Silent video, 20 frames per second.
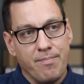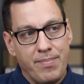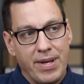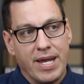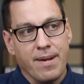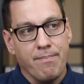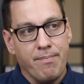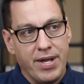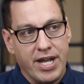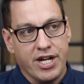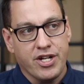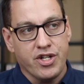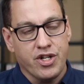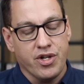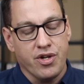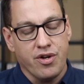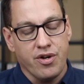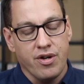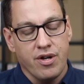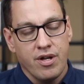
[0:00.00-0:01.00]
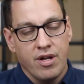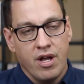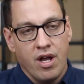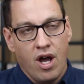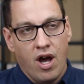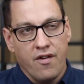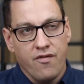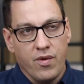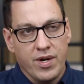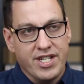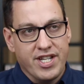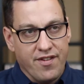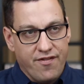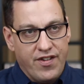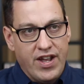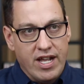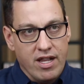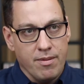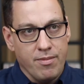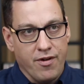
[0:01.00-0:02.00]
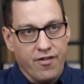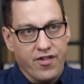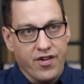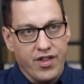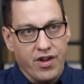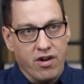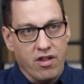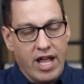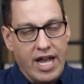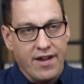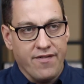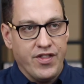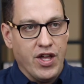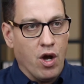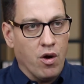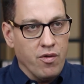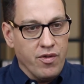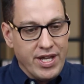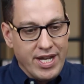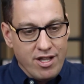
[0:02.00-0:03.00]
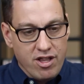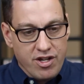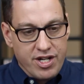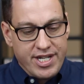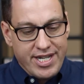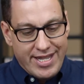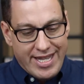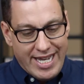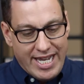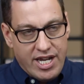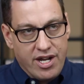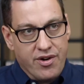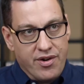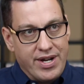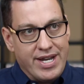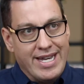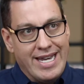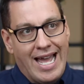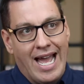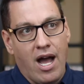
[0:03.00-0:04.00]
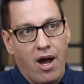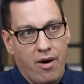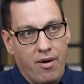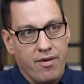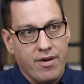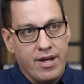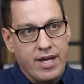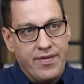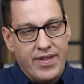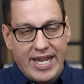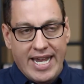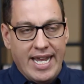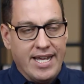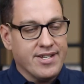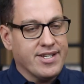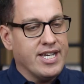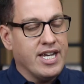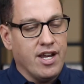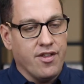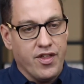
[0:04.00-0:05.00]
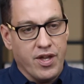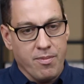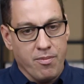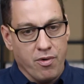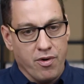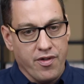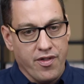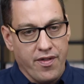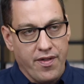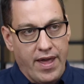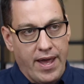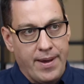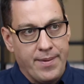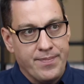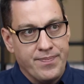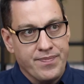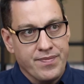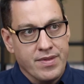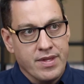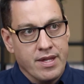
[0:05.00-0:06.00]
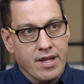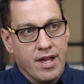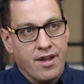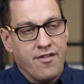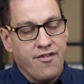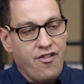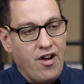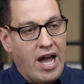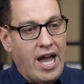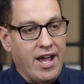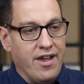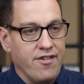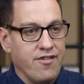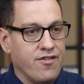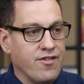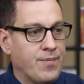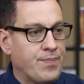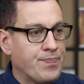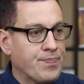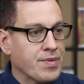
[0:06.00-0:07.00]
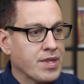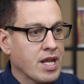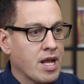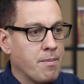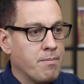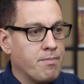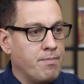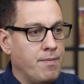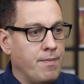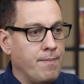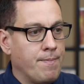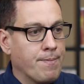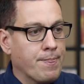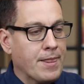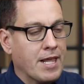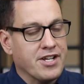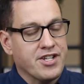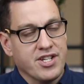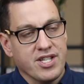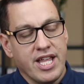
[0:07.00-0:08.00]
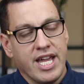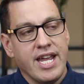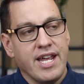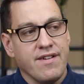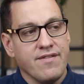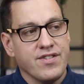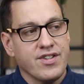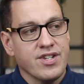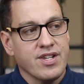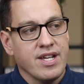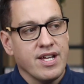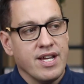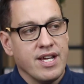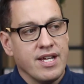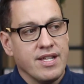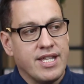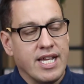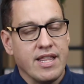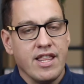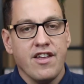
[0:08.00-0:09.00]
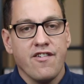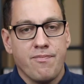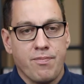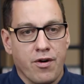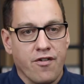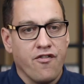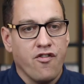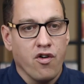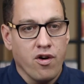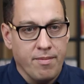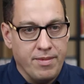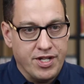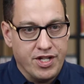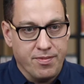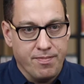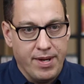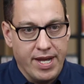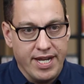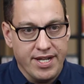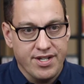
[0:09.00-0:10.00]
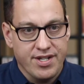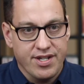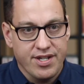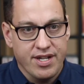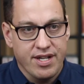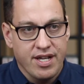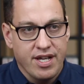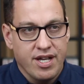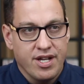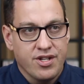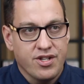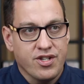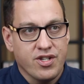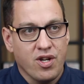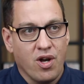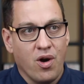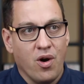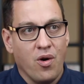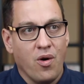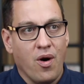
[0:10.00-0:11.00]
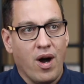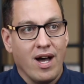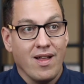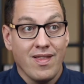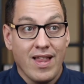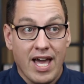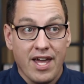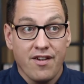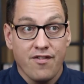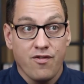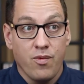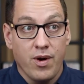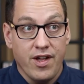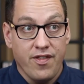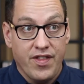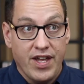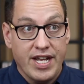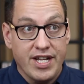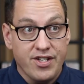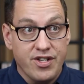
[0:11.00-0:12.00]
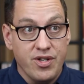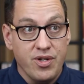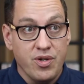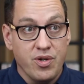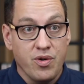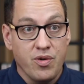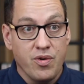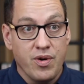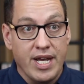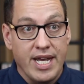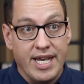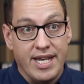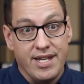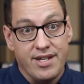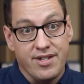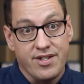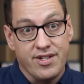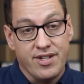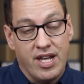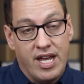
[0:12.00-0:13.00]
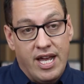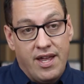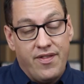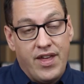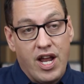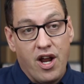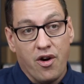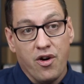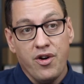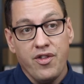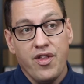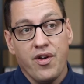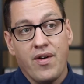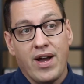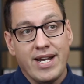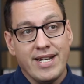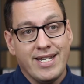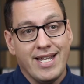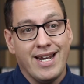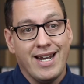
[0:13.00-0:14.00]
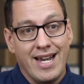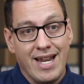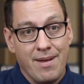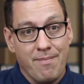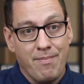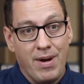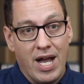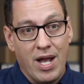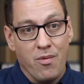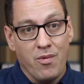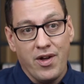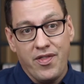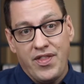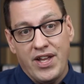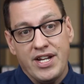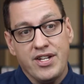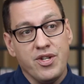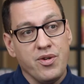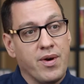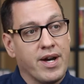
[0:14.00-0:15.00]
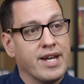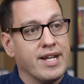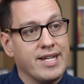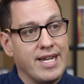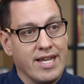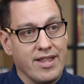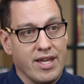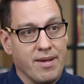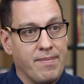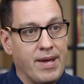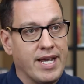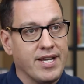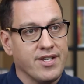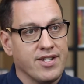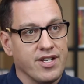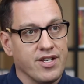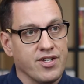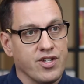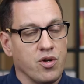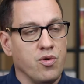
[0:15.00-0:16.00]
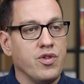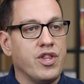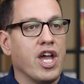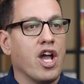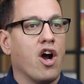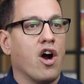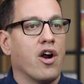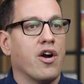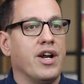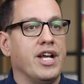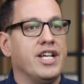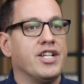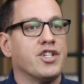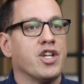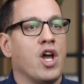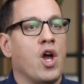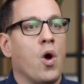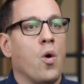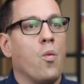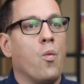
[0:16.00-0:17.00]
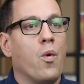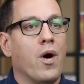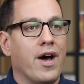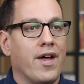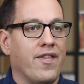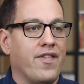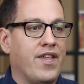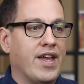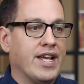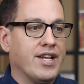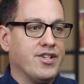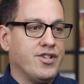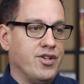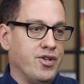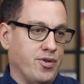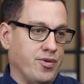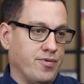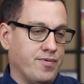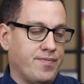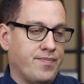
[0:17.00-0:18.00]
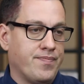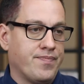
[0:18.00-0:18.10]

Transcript: big picture of what's available for their life. They only look to the here and now, and they can't see anything more than that. Five, slaves, they live performance-based. So a lot of what they do is they earn their identity by what they do on a daily basis. Who they are is what they do.